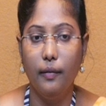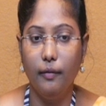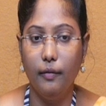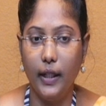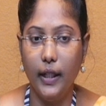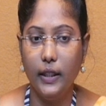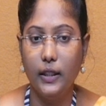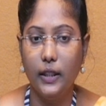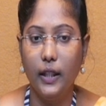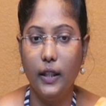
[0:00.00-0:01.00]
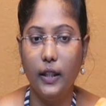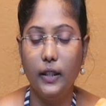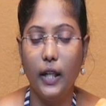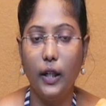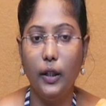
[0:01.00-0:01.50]
vertex
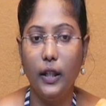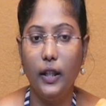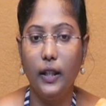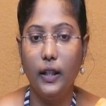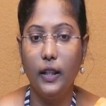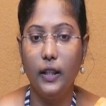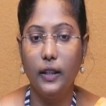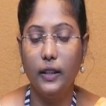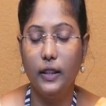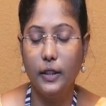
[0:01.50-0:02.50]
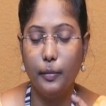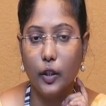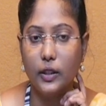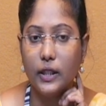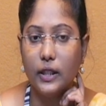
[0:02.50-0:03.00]
until this
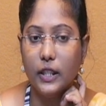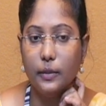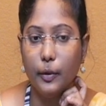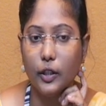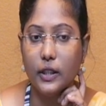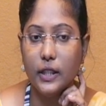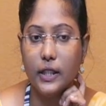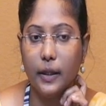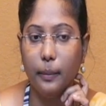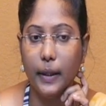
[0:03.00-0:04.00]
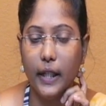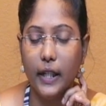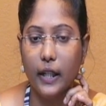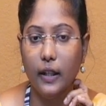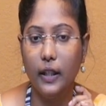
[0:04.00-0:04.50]
process is repeated
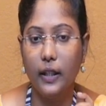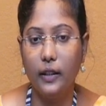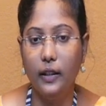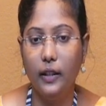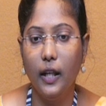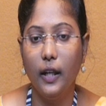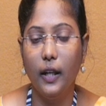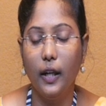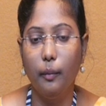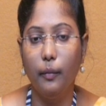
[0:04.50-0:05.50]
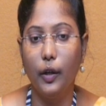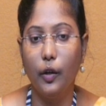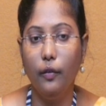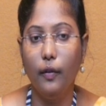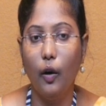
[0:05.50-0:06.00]
until the number
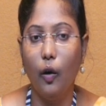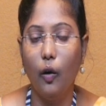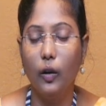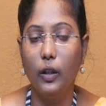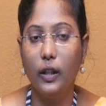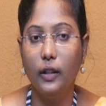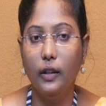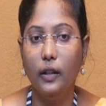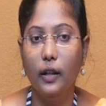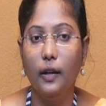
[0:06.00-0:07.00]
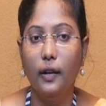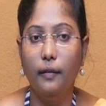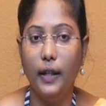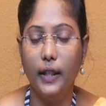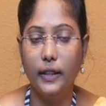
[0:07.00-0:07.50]
of all the
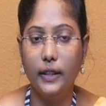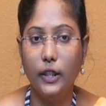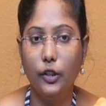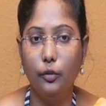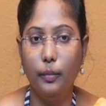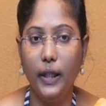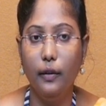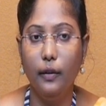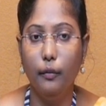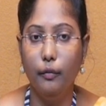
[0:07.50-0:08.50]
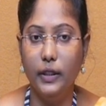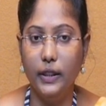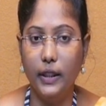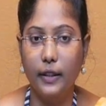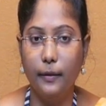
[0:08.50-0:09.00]
vertices should be
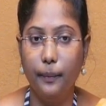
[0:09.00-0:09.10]
visited.